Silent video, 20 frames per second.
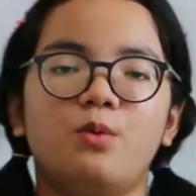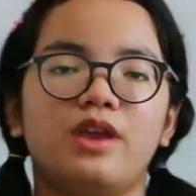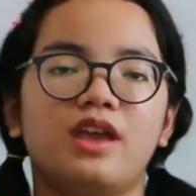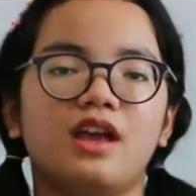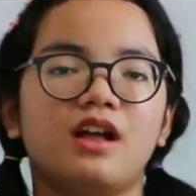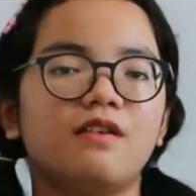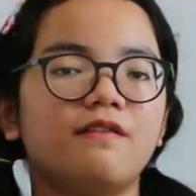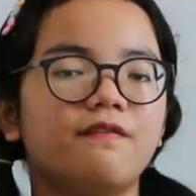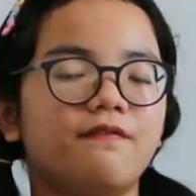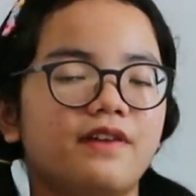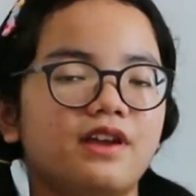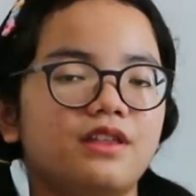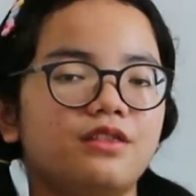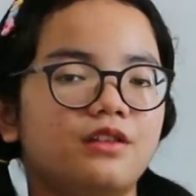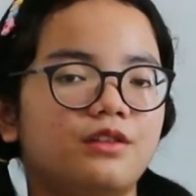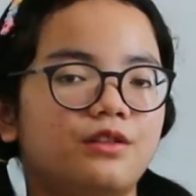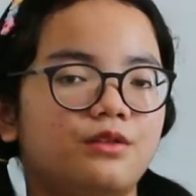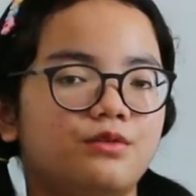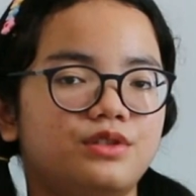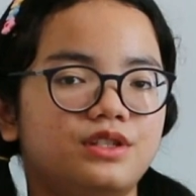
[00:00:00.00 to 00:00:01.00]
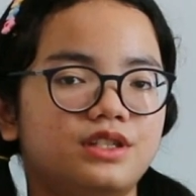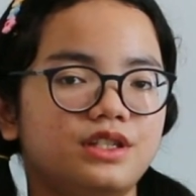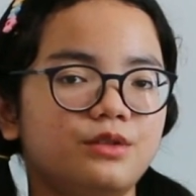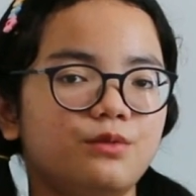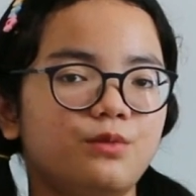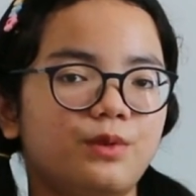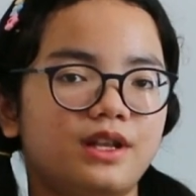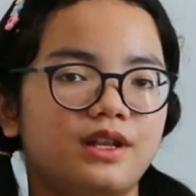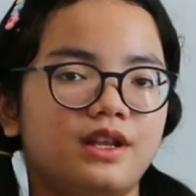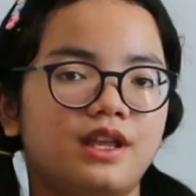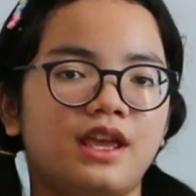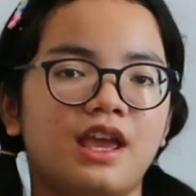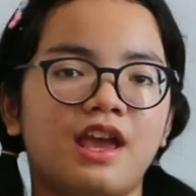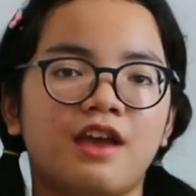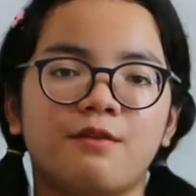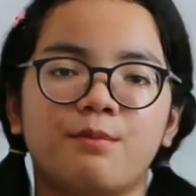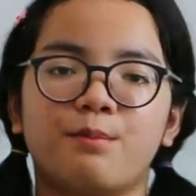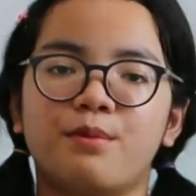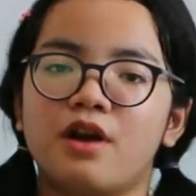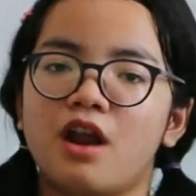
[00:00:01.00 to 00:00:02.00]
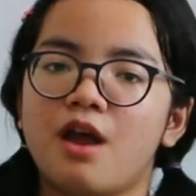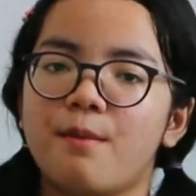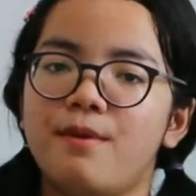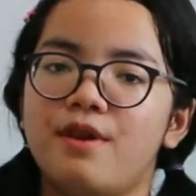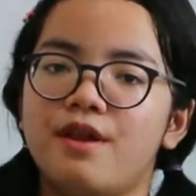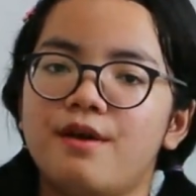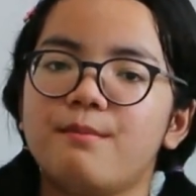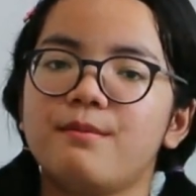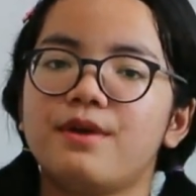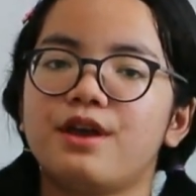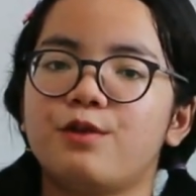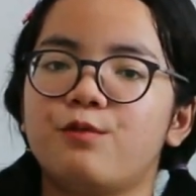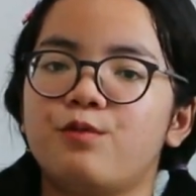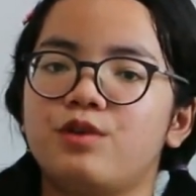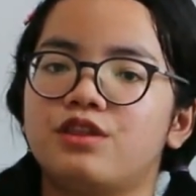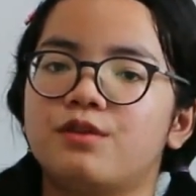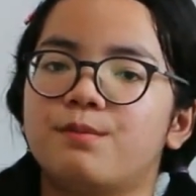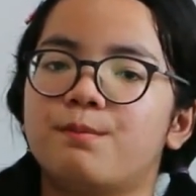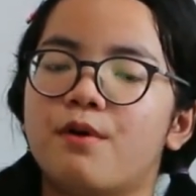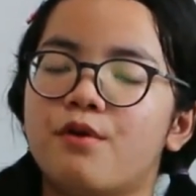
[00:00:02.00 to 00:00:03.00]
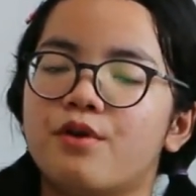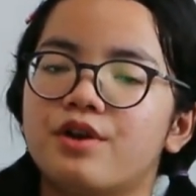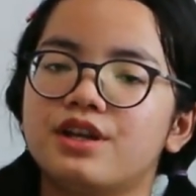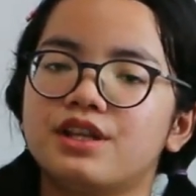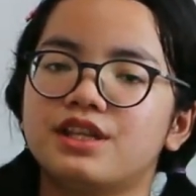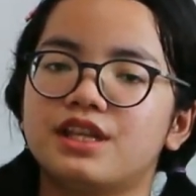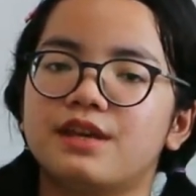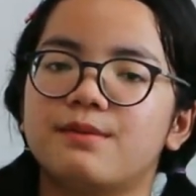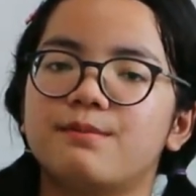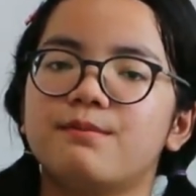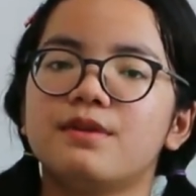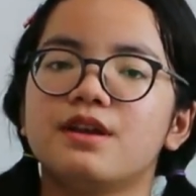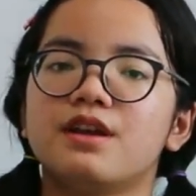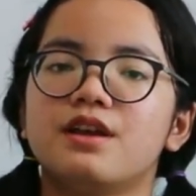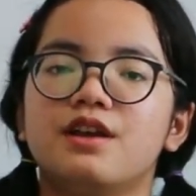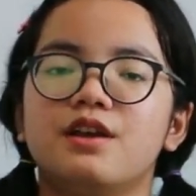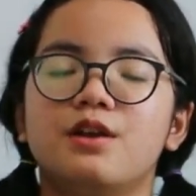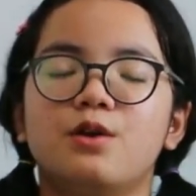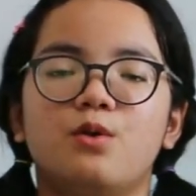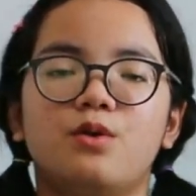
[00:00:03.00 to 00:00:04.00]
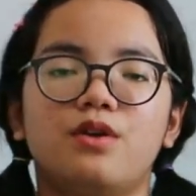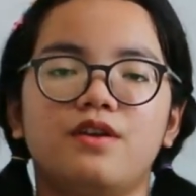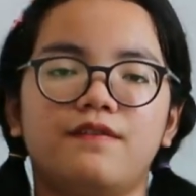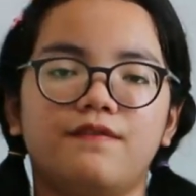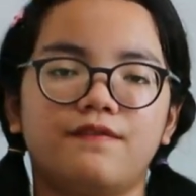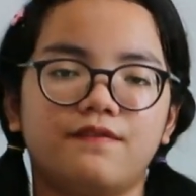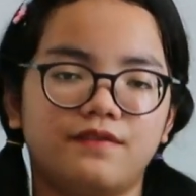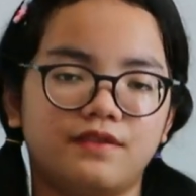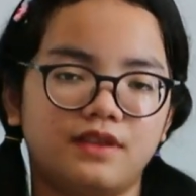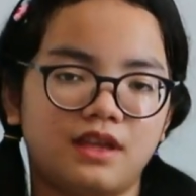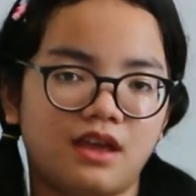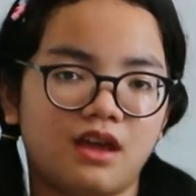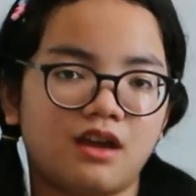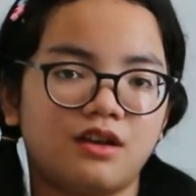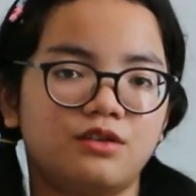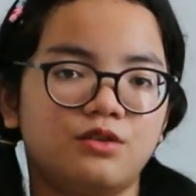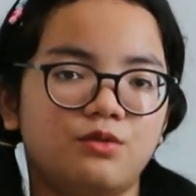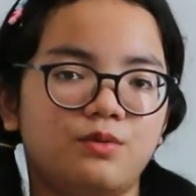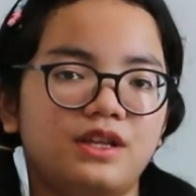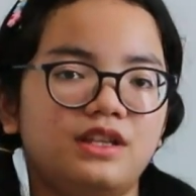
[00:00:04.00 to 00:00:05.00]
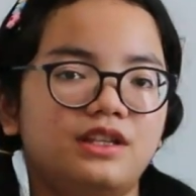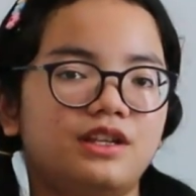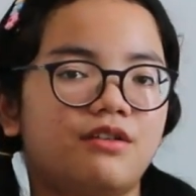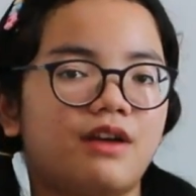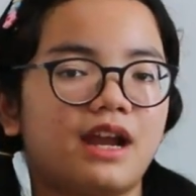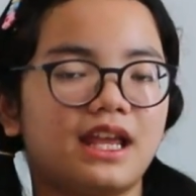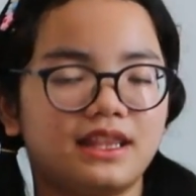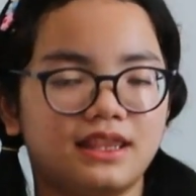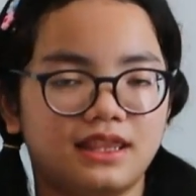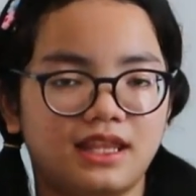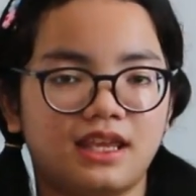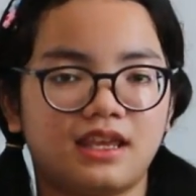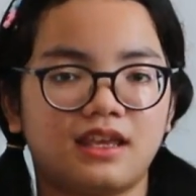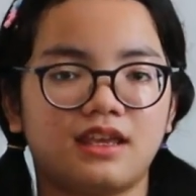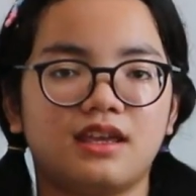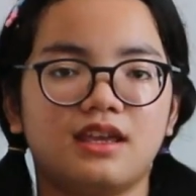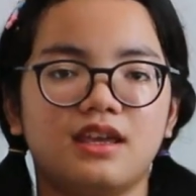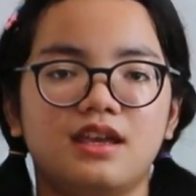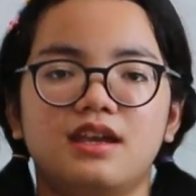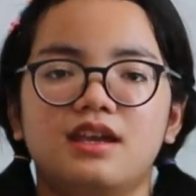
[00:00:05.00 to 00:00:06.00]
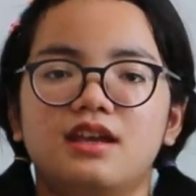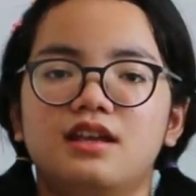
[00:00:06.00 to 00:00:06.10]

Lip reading: We help find solution when they have problem, and we support them if they are doing the right thing.